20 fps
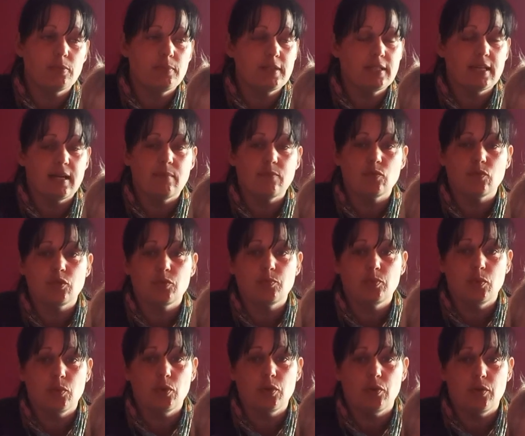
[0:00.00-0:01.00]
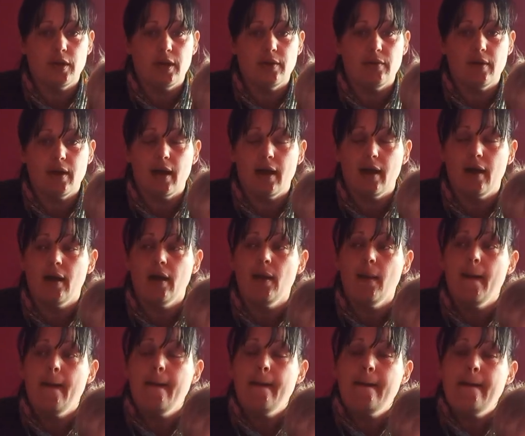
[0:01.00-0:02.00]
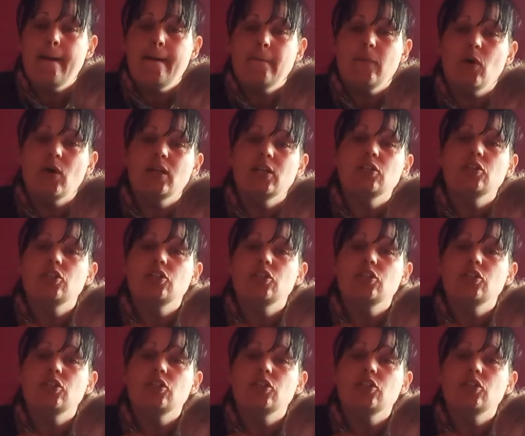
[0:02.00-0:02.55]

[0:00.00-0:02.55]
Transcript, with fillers: to be times you want to pull your ear out. But in